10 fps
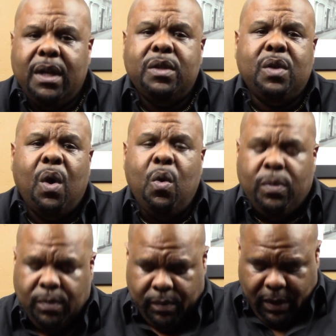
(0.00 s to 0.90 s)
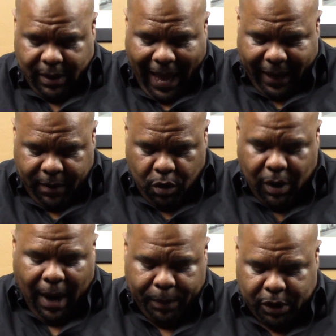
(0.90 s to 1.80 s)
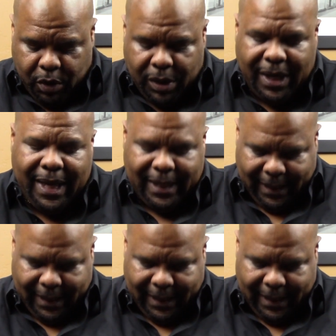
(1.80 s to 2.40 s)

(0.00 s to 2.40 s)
So that gives you an opportunity.